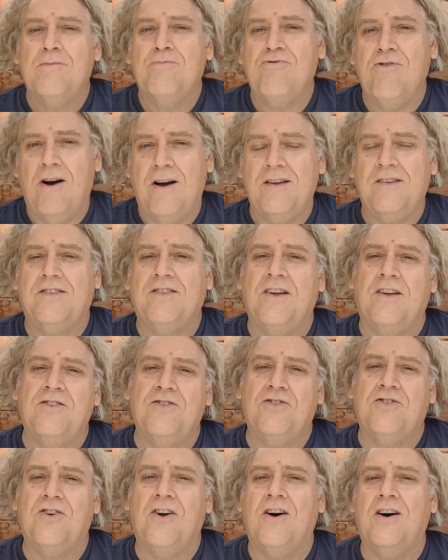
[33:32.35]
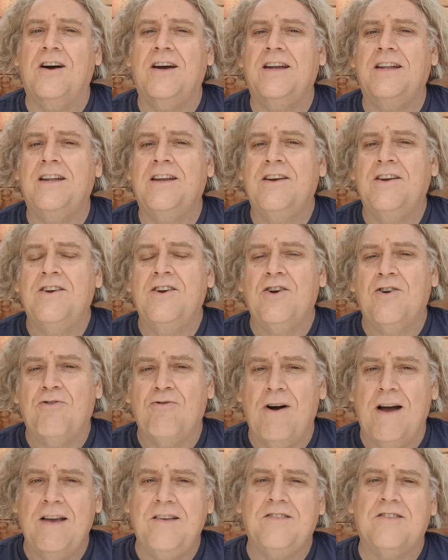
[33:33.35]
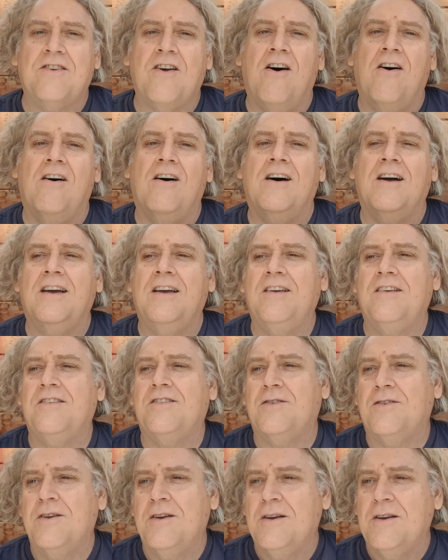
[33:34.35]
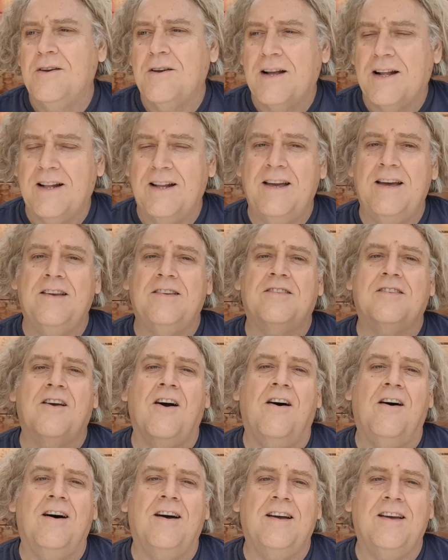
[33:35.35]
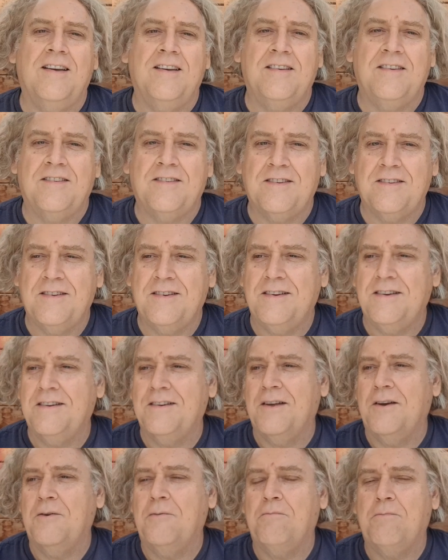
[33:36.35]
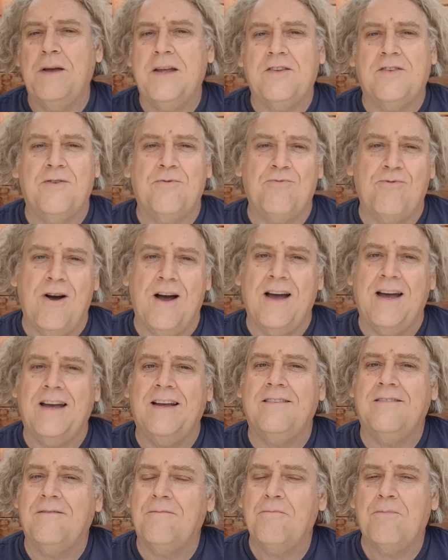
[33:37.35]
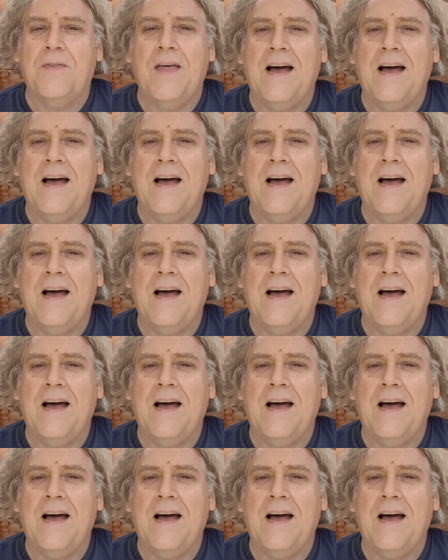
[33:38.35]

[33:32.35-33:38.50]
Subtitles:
Bright sunshine, grey skies, clear skies, you know, bits of rain.